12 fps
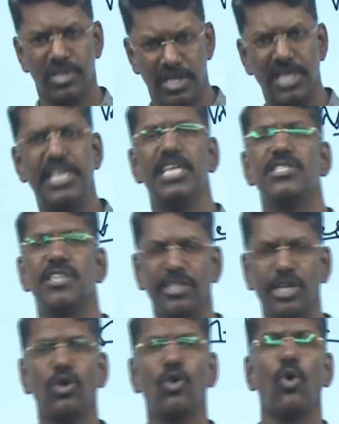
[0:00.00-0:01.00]
India
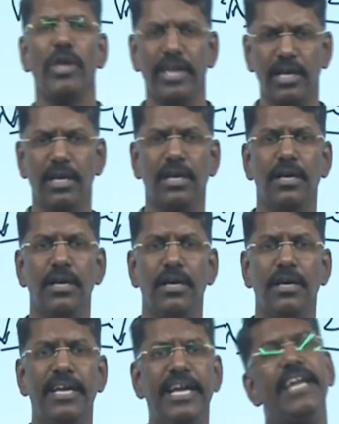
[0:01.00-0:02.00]
started growing.
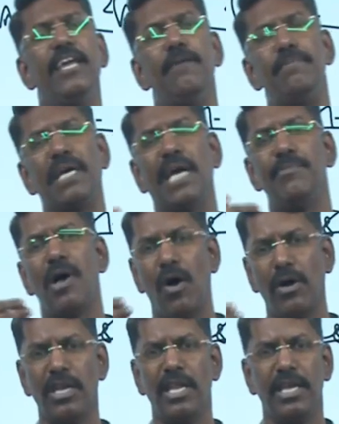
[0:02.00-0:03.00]
India became an
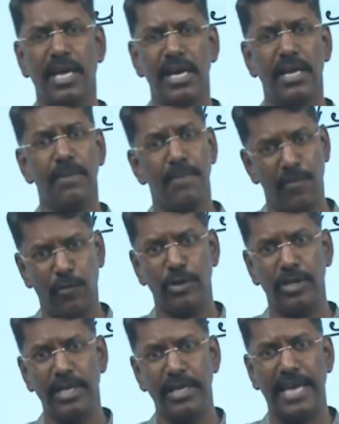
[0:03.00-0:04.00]
ordinary country before
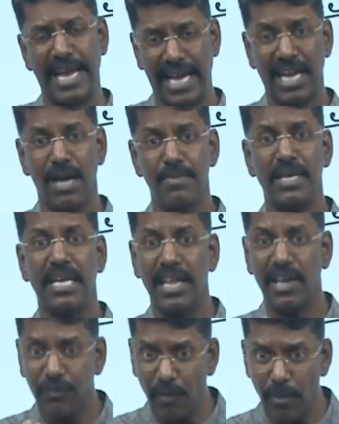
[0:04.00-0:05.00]
that, economically
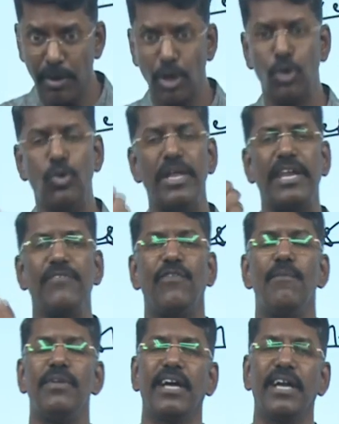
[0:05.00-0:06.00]
reformed, newly
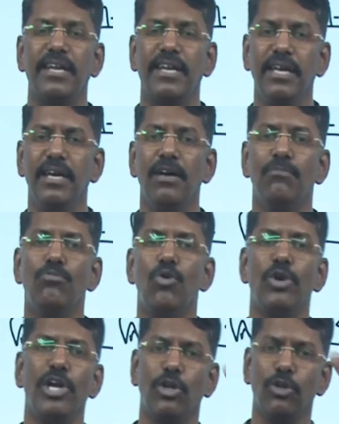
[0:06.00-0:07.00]
reformed country,
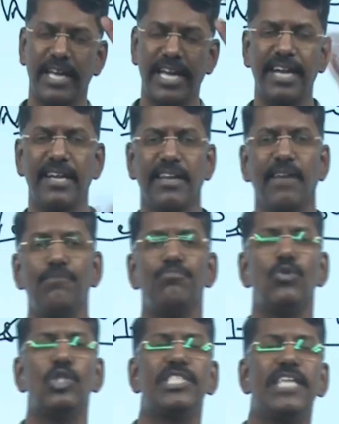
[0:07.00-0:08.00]
moved into the category of
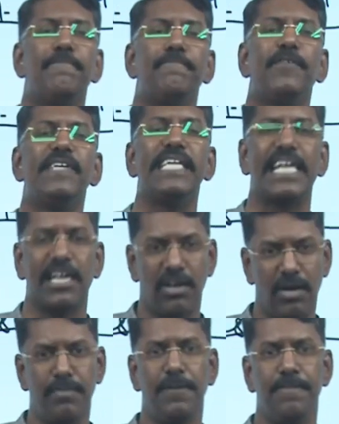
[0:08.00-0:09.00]
most empowered
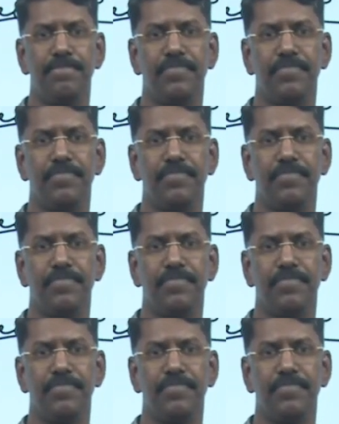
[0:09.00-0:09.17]
economy.